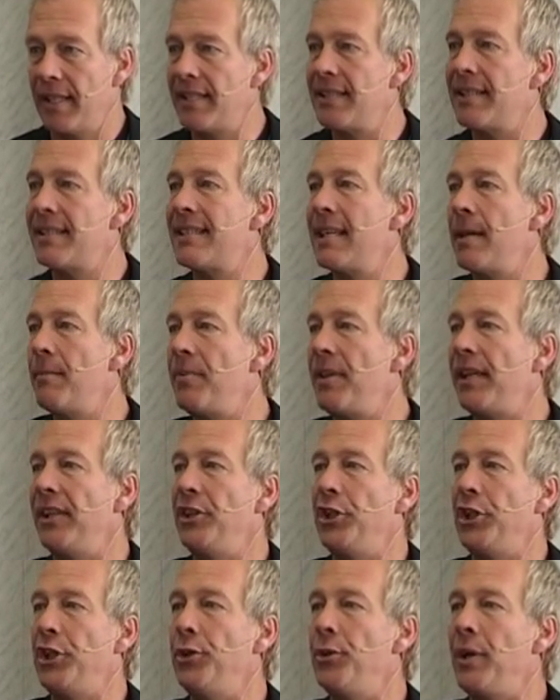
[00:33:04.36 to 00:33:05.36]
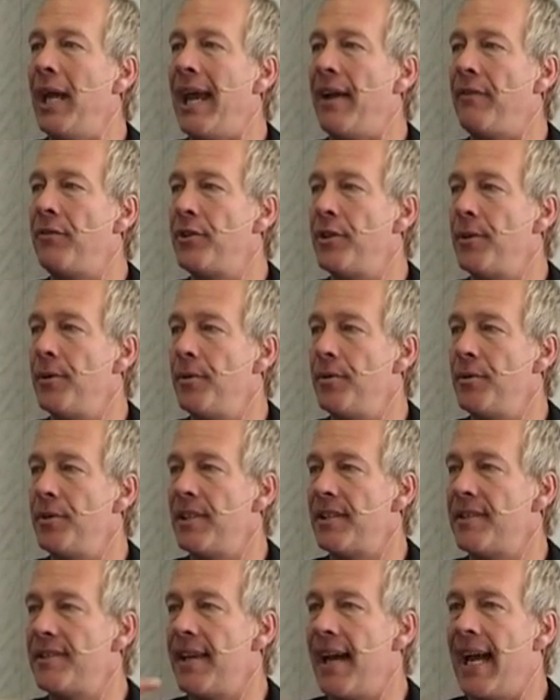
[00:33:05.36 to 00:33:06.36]
This is something you have to
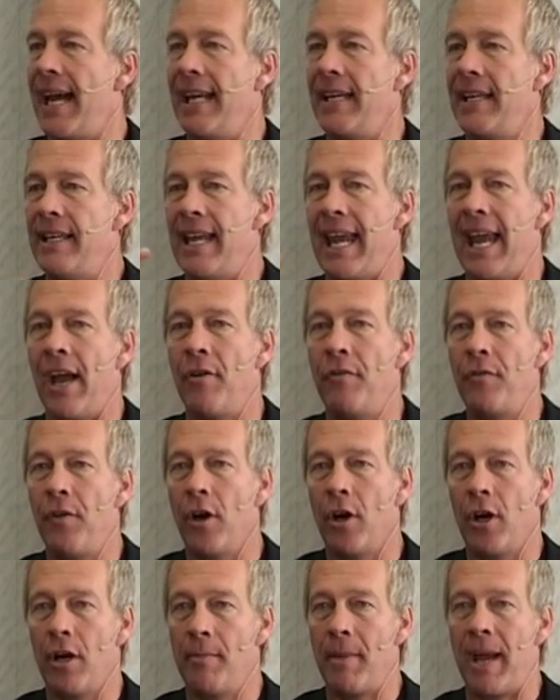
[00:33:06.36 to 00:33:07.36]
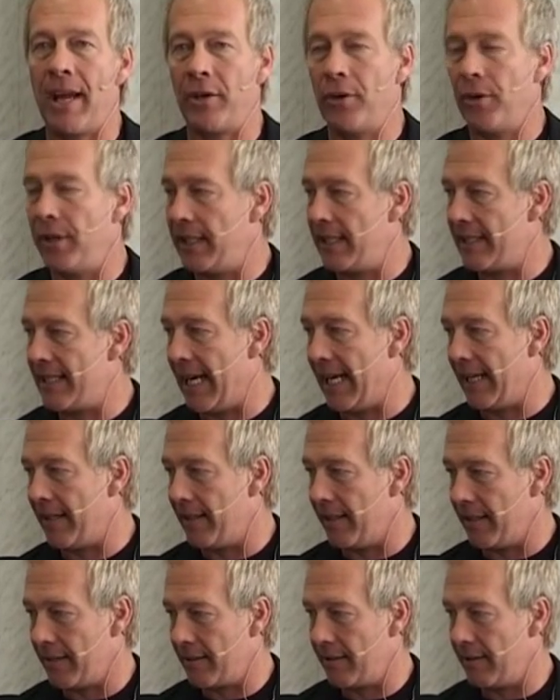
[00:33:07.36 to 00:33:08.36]
decide. How far am I going to
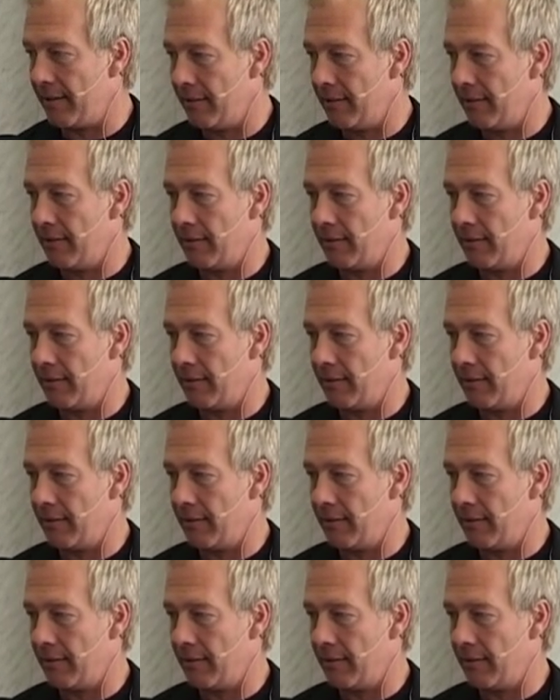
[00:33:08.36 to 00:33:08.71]
take this?